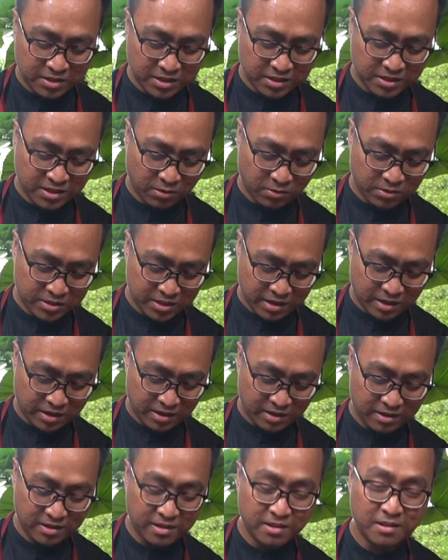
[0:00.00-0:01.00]
since I was
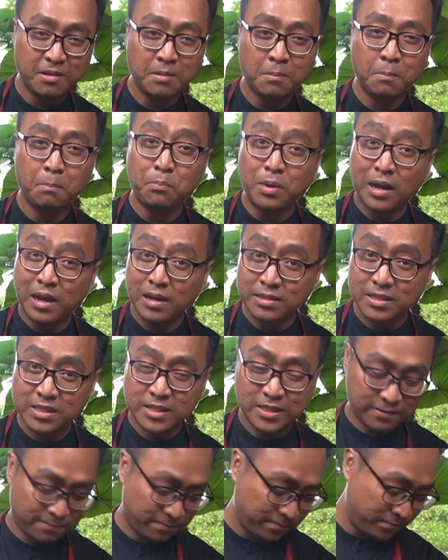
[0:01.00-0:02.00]
young, but
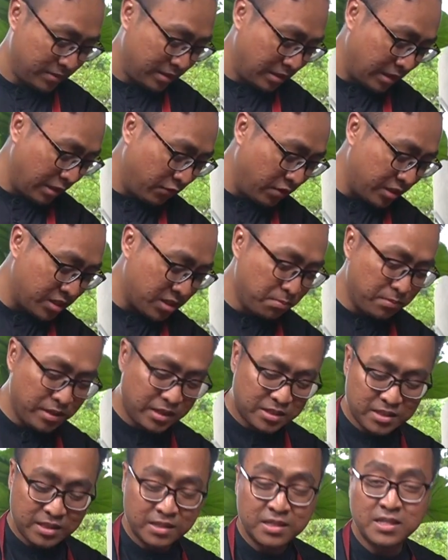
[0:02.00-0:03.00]
if it's
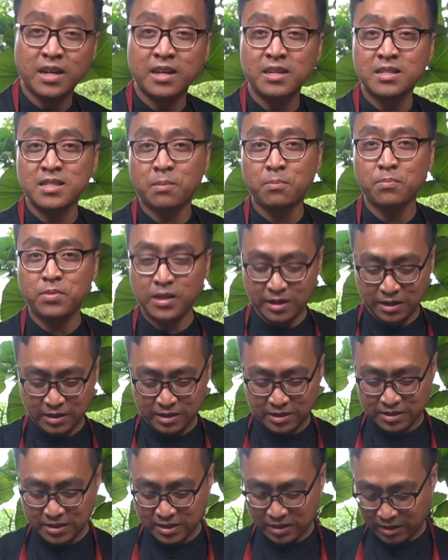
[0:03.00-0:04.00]
mixed inside something like a
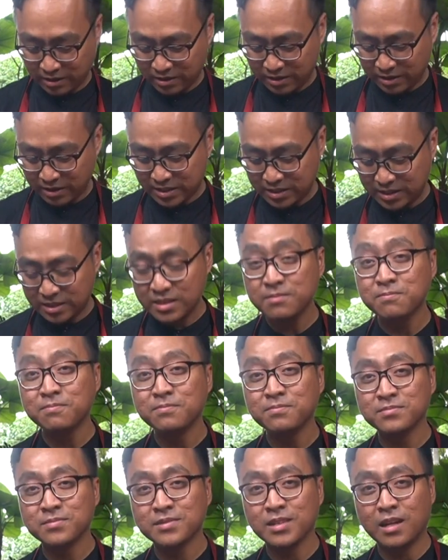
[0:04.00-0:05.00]
dessert like this,
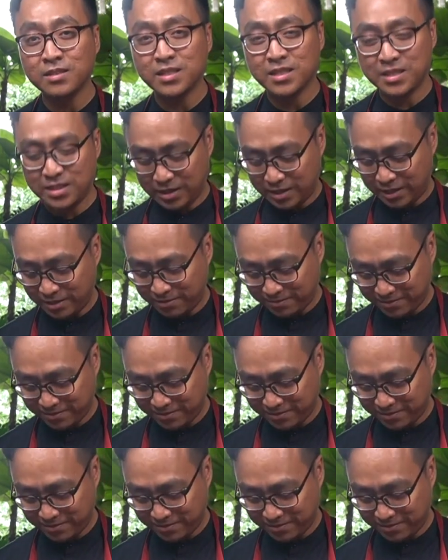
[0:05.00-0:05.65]
I'll just eat it.